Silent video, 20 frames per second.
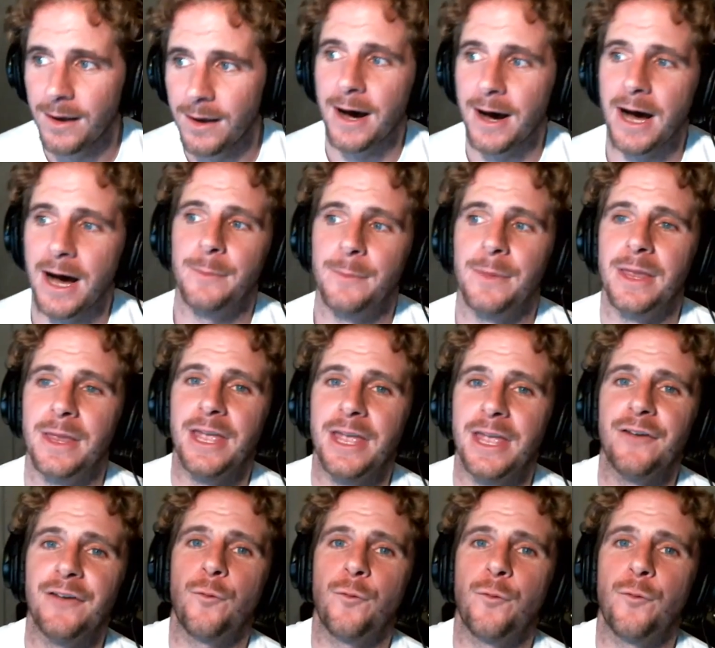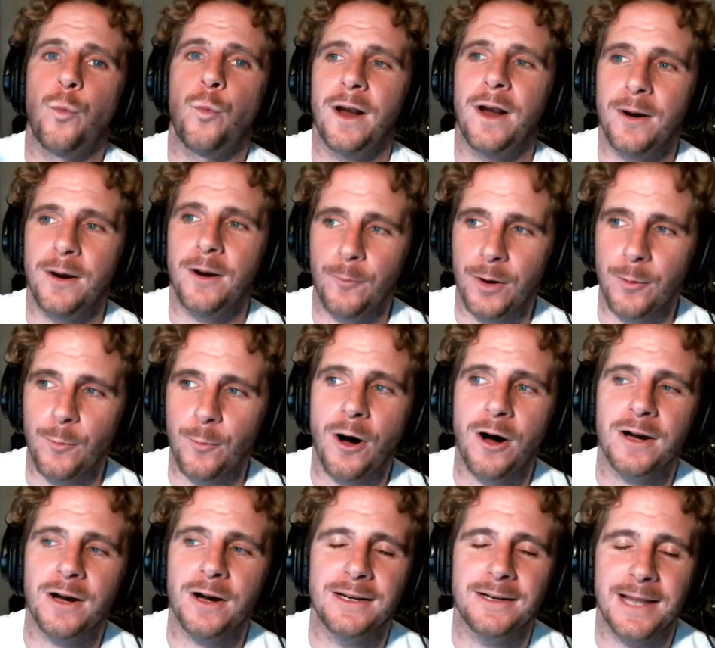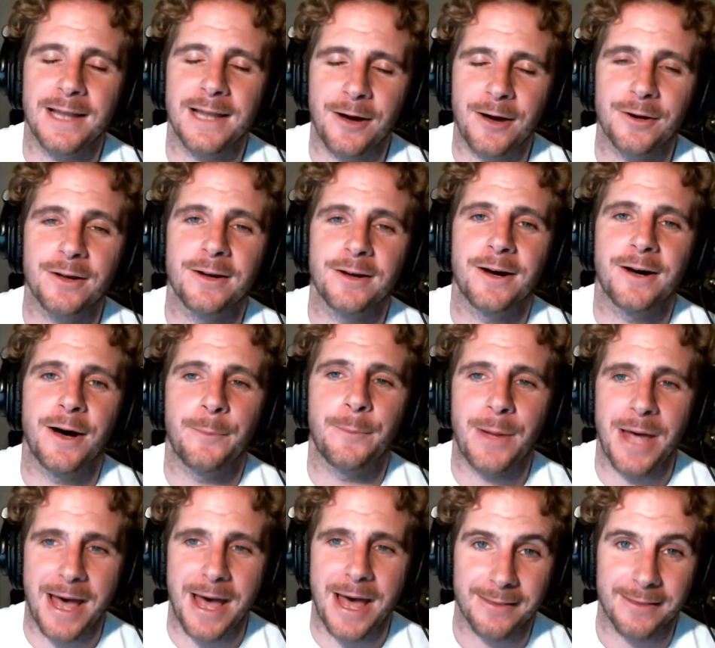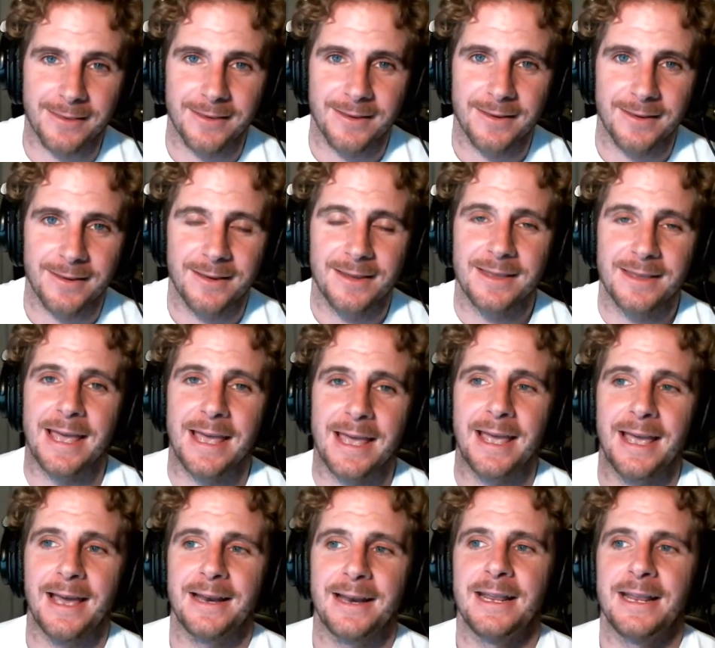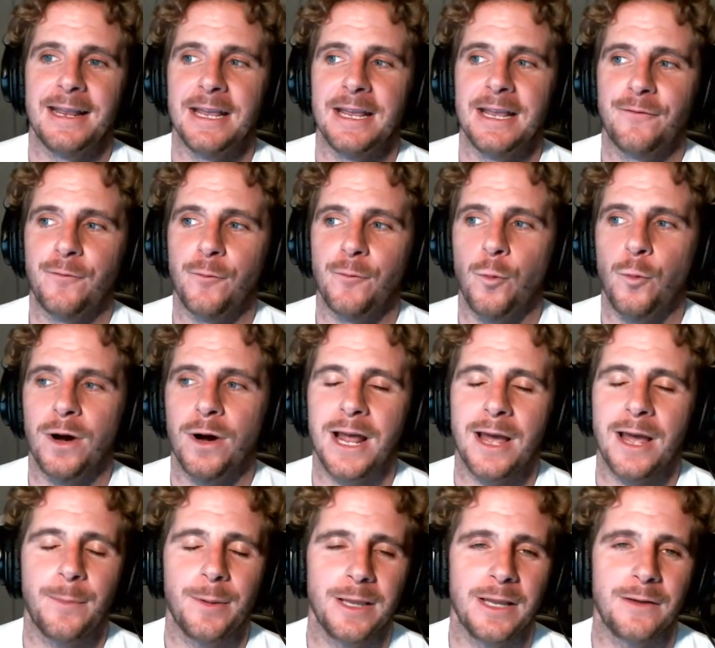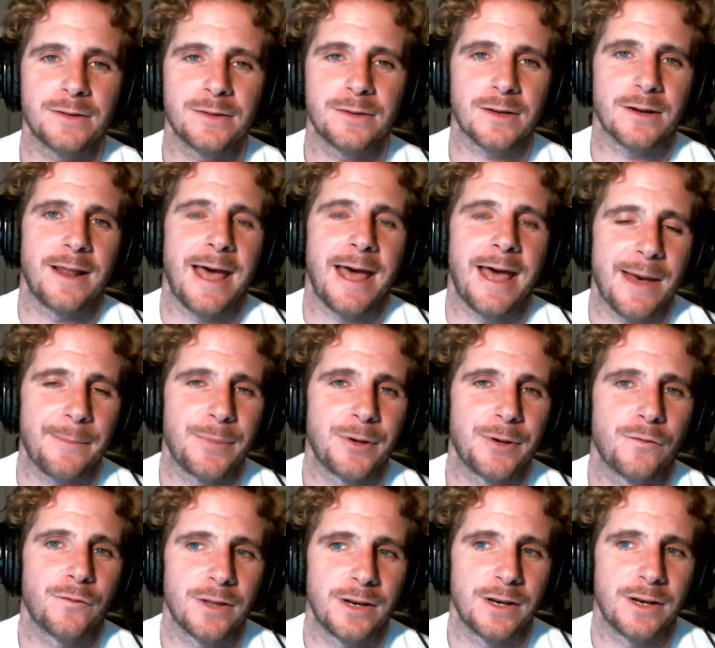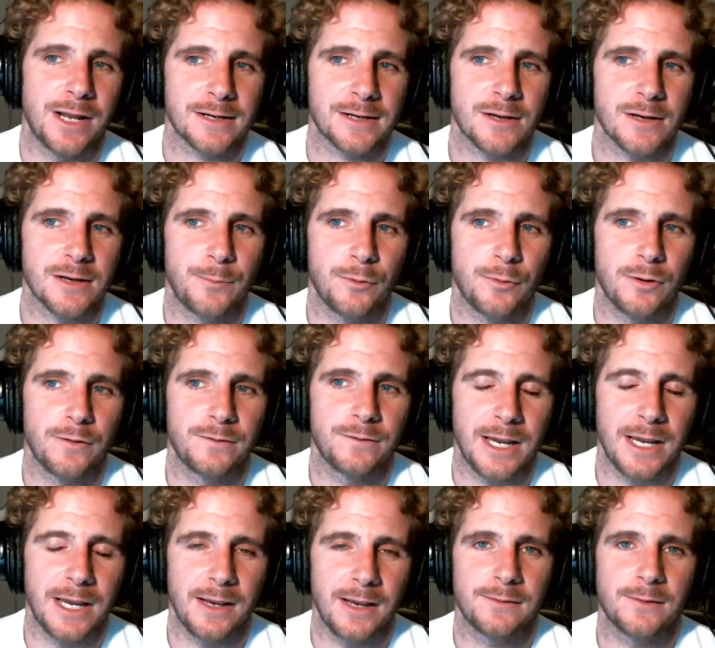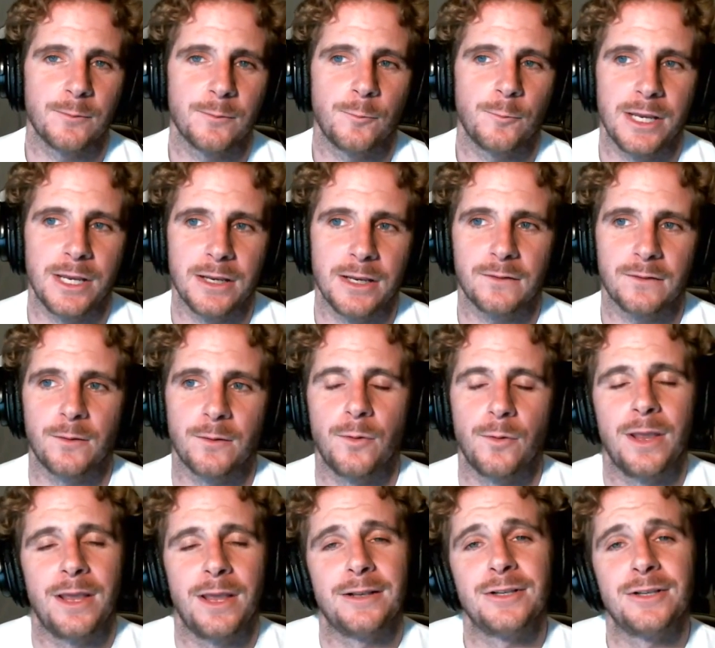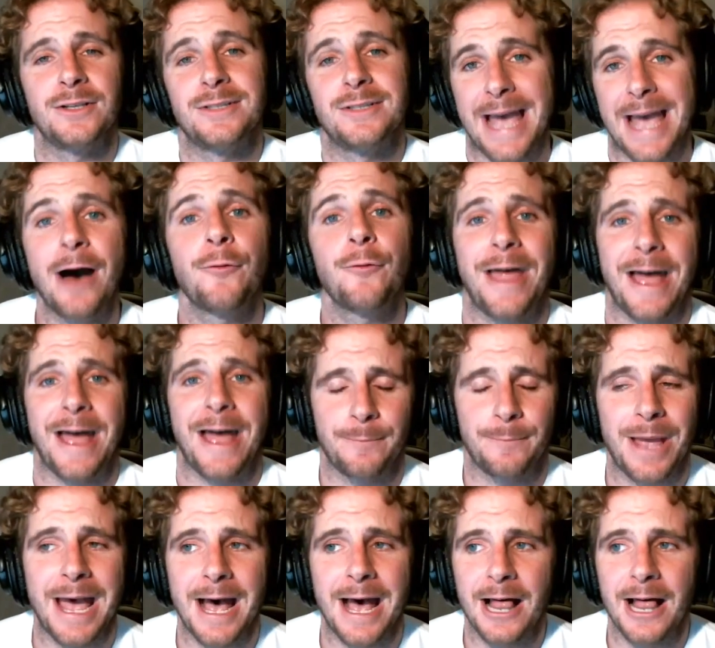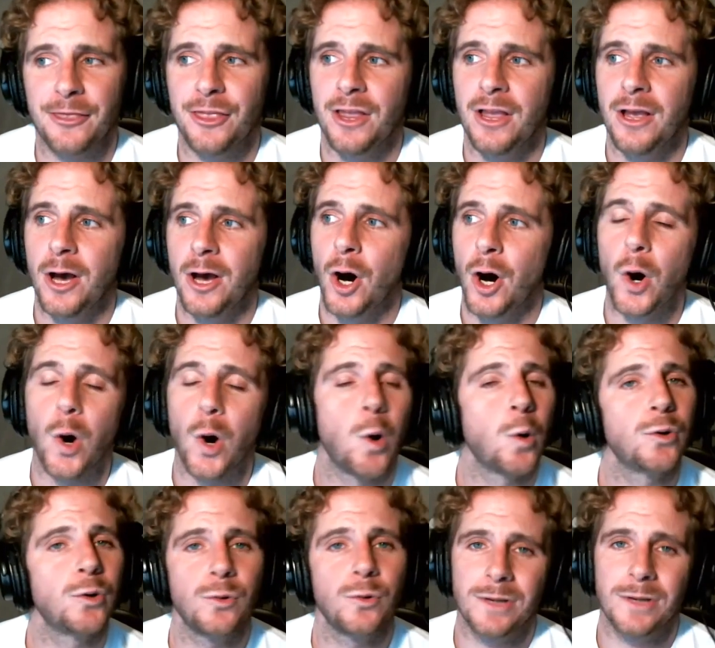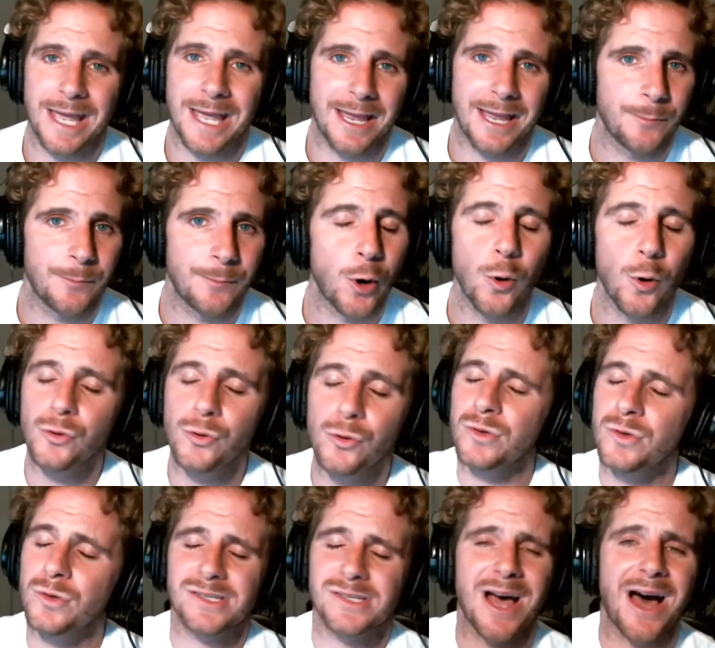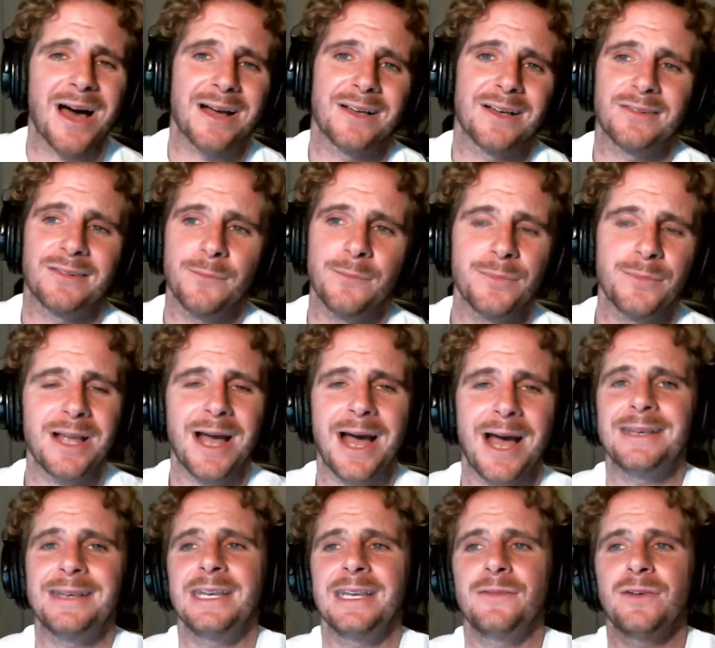Um, if we're, we're walking down a, a path, and if what I believe is going to happen the next couple of days and weeks and down that path, a whole new game, a whole new saga, something I didn't